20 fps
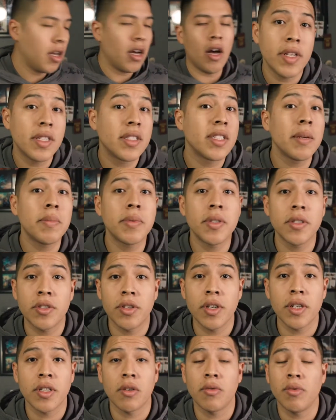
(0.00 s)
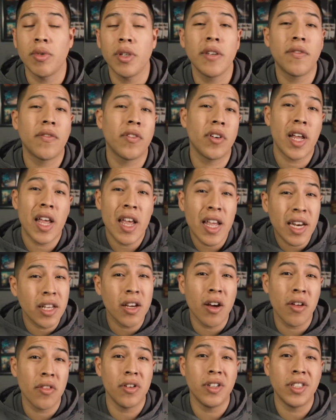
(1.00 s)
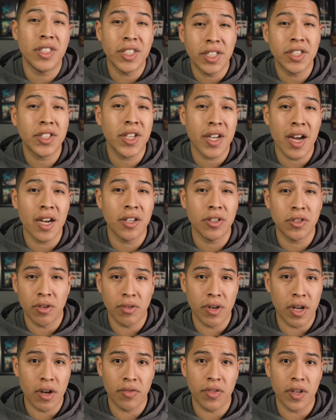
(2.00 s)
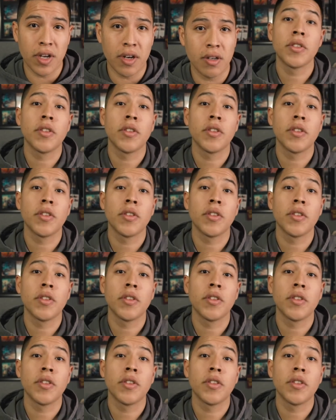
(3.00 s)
These tips and tricks are really for any other DJI drone out there.